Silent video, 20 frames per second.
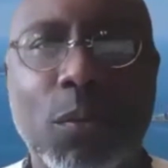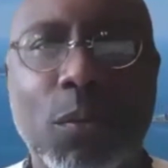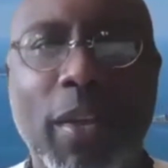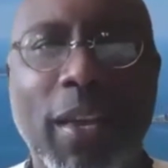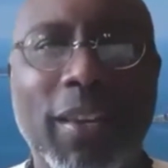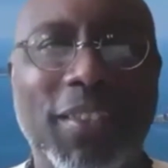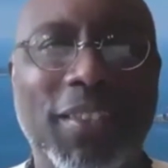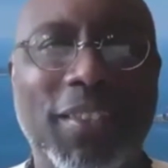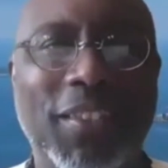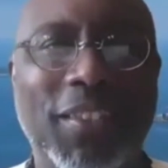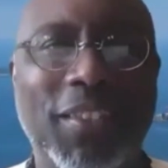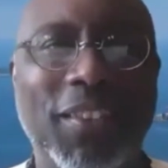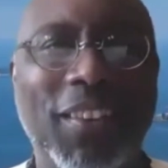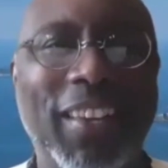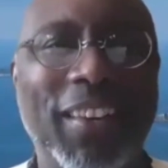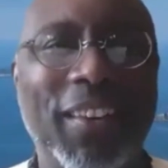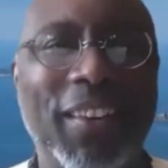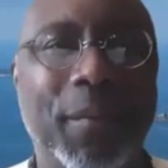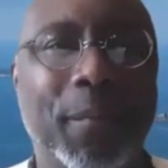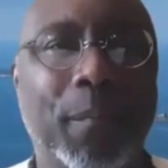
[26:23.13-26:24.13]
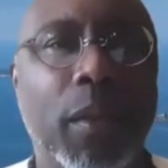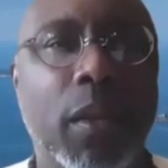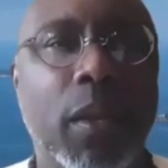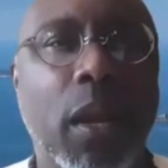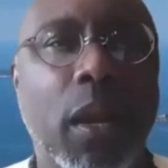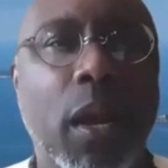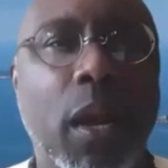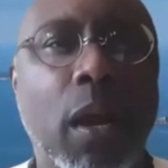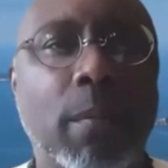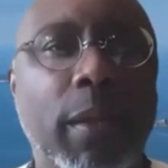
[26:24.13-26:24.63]
Ooh, that is great.
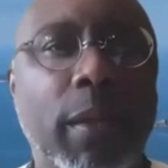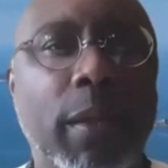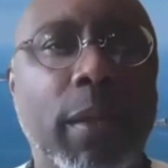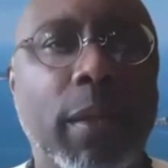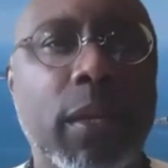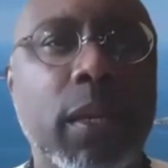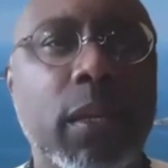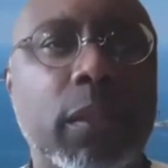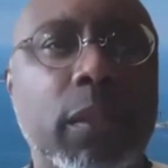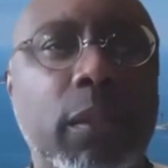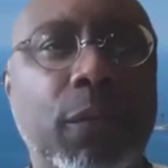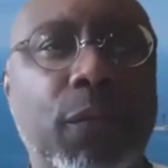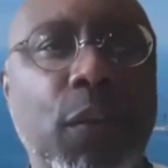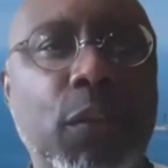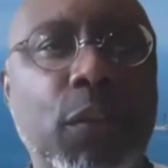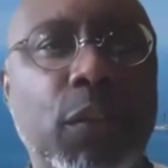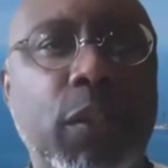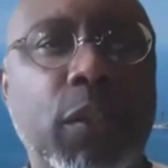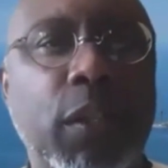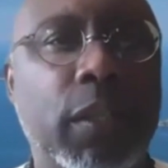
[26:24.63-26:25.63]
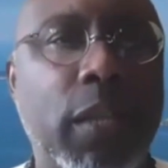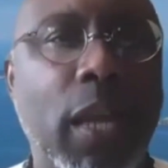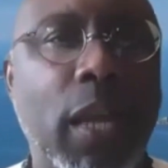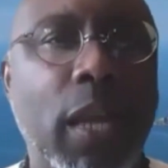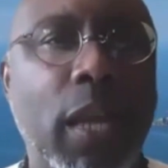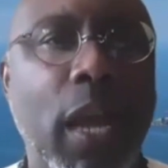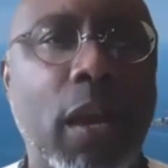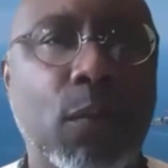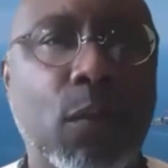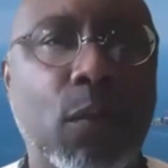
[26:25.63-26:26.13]
I think the first thing is
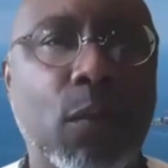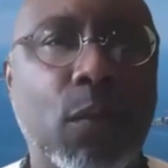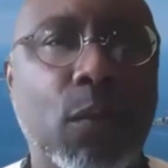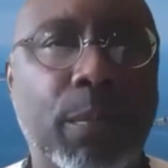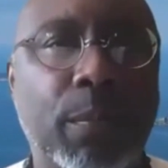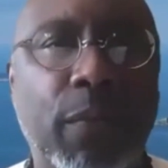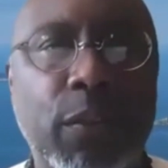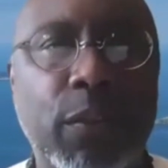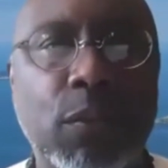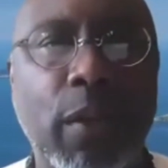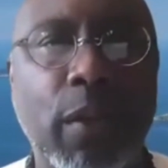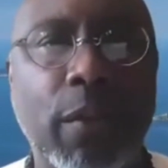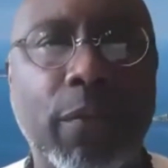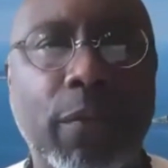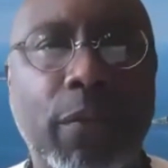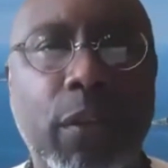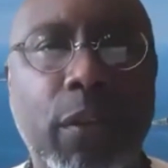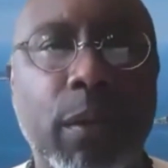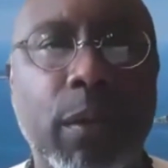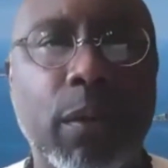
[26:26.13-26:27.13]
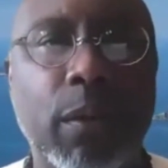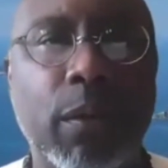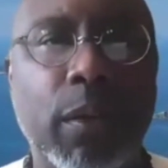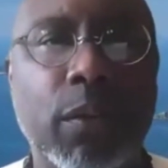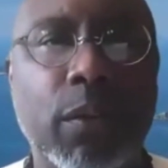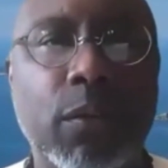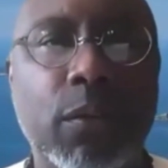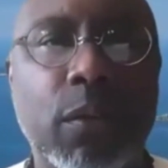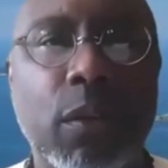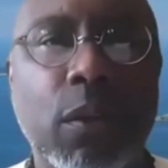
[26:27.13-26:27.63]
hire more professional African
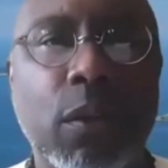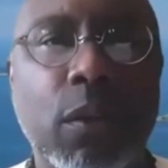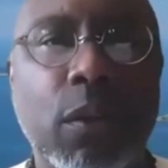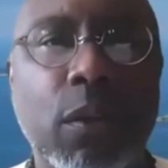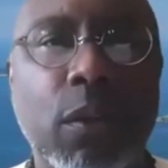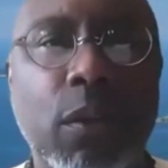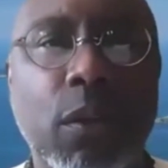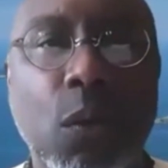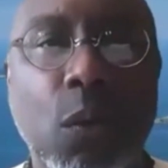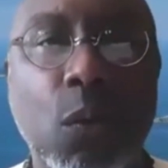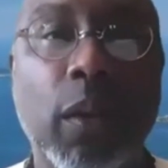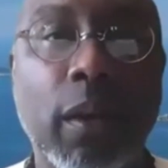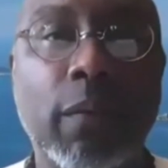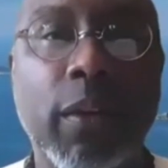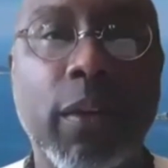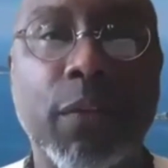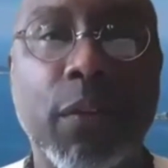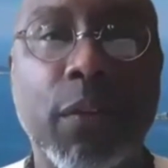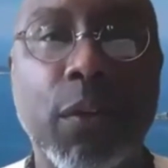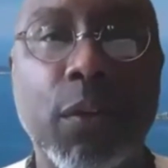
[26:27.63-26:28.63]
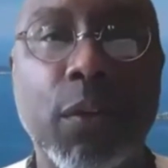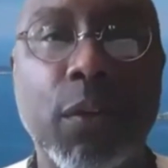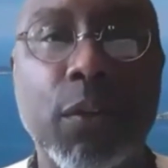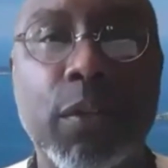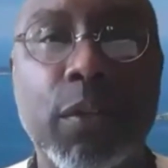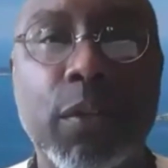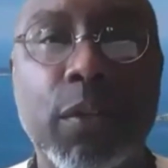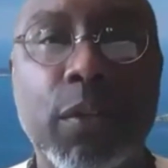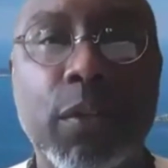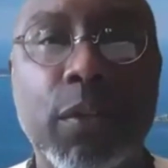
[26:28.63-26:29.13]
Americans who love us first and